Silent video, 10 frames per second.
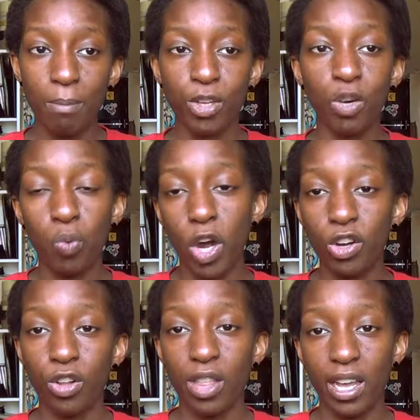I'm gonna
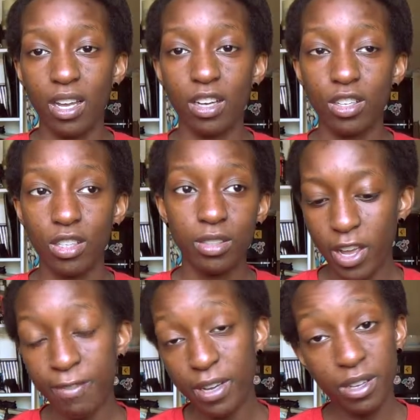work on that. I'm gonna,
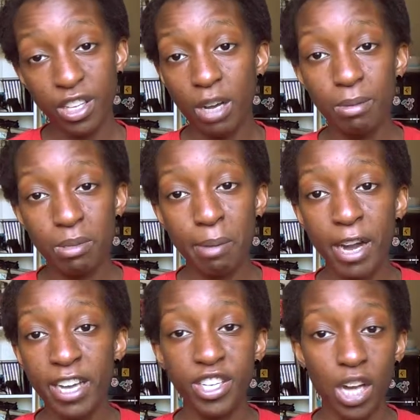if anything comes to my
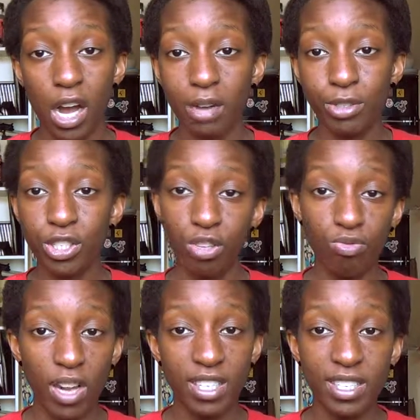mind, I'm just gonna
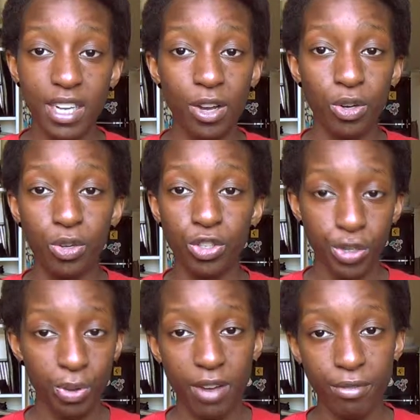write it down or
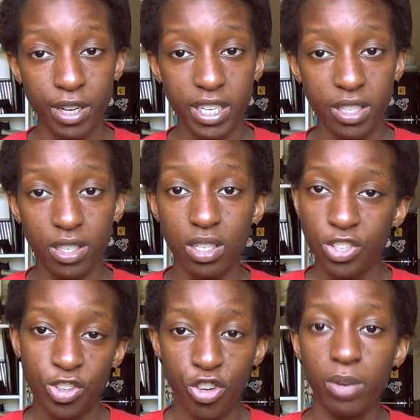do whatever it is
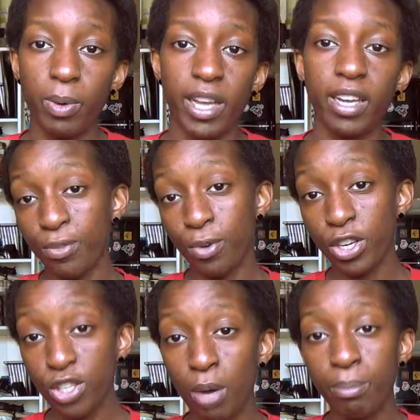straight away. For
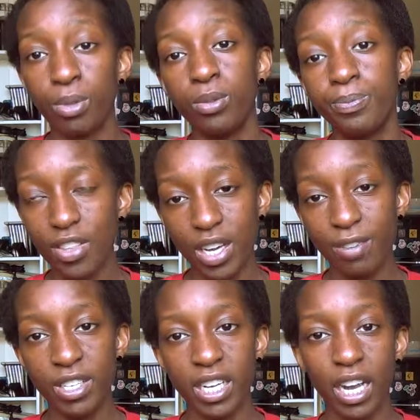example, the
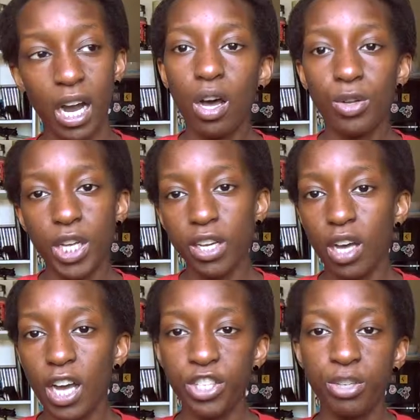other day I was like,
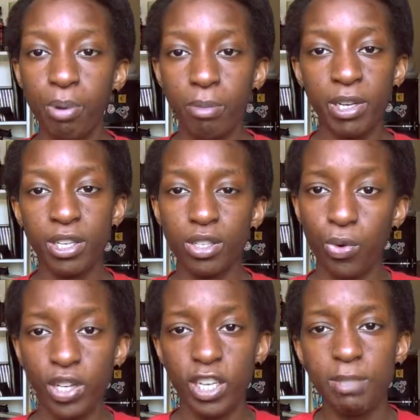I should probably
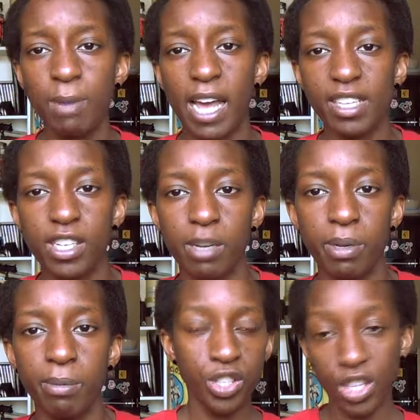organise my attic a
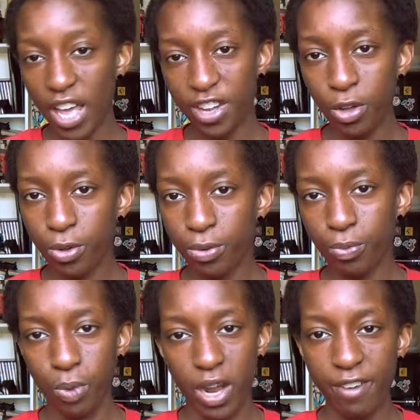bit so that I know
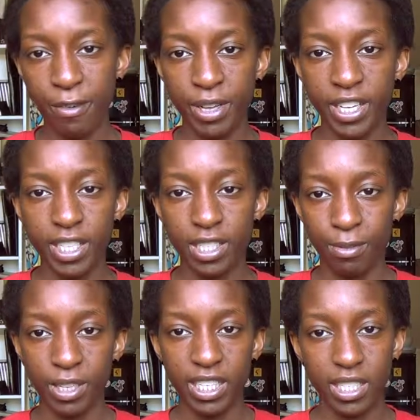where everything is
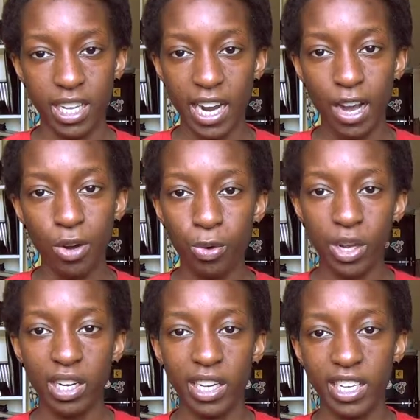if I need to get it out
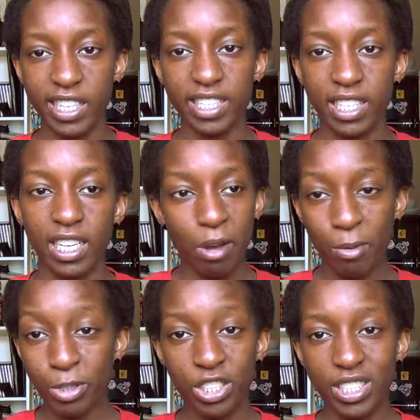quickly and easily.
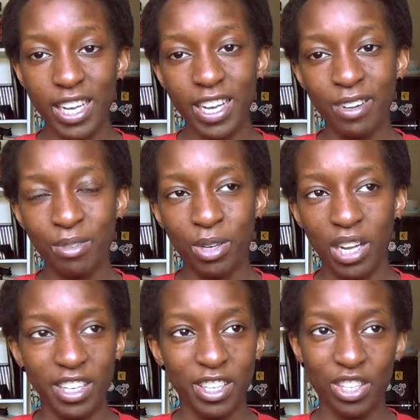I was just there for
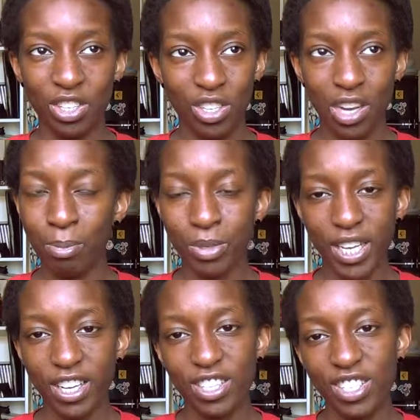like a couple
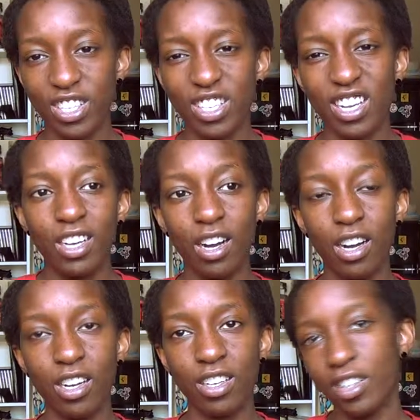seconds and I was like,
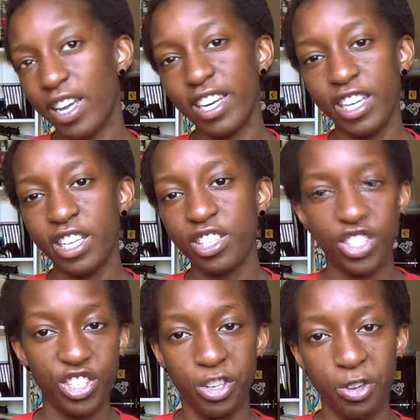Hayley,
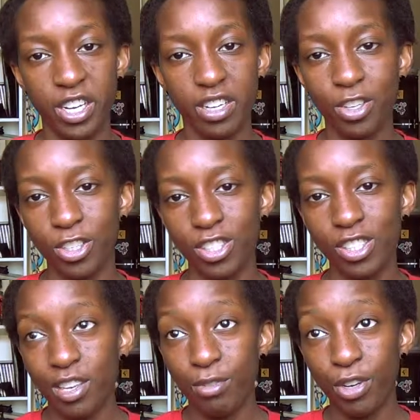just do it,
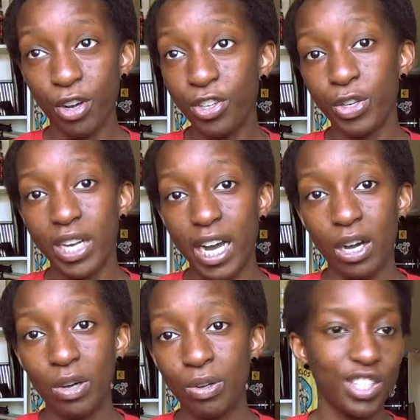because if you don't do it
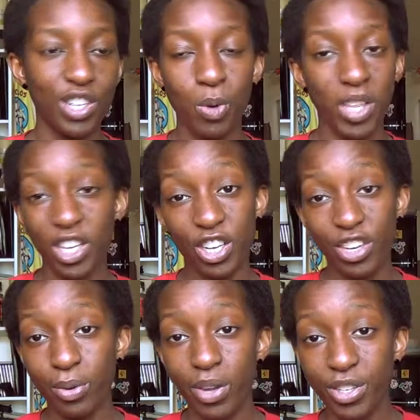now, there's no way that you're going
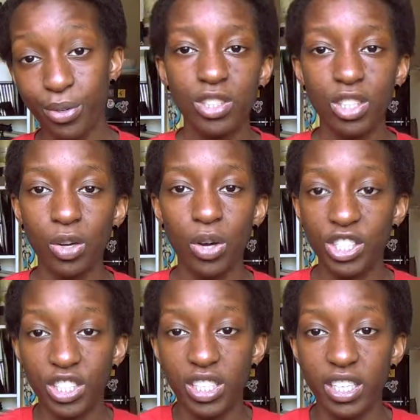to do it at all. So
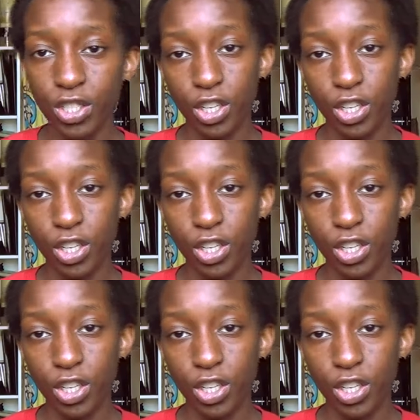I just did it.